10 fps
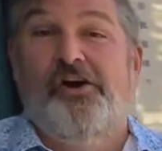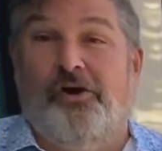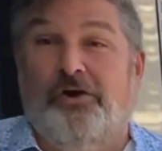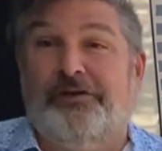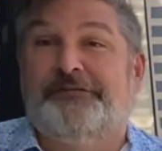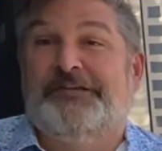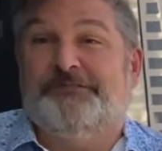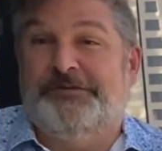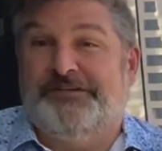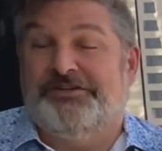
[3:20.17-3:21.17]
all of these
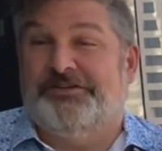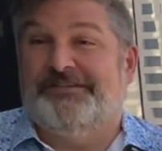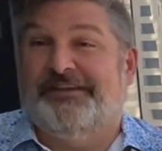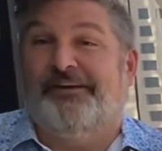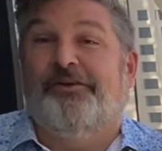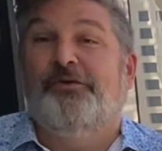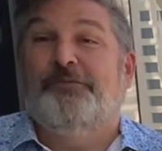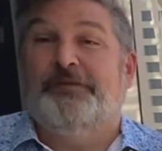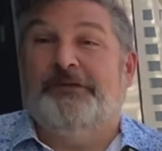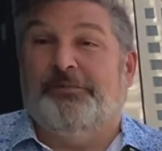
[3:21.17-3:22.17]
positions that our
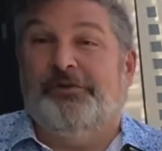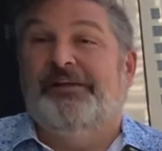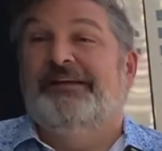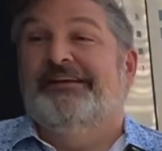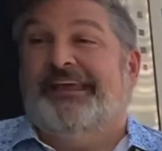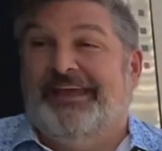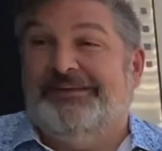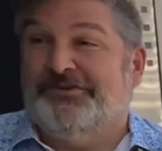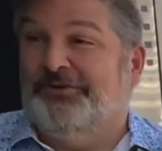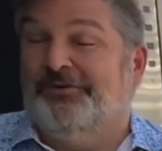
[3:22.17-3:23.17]
own people
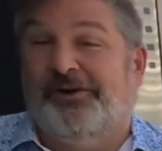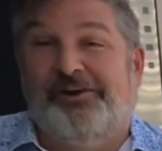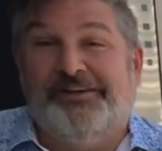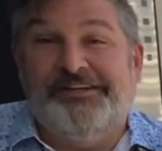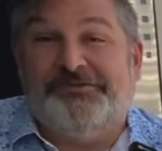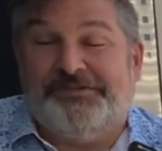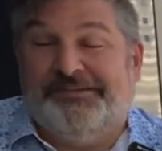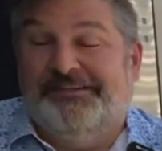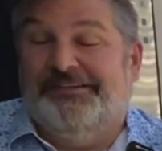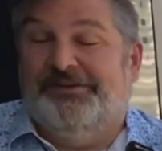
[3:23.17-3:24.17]
can't do or aren't
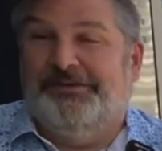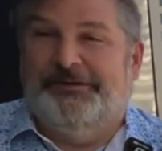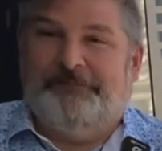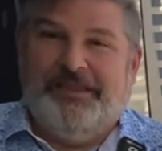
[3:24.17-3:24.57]
interested in doing.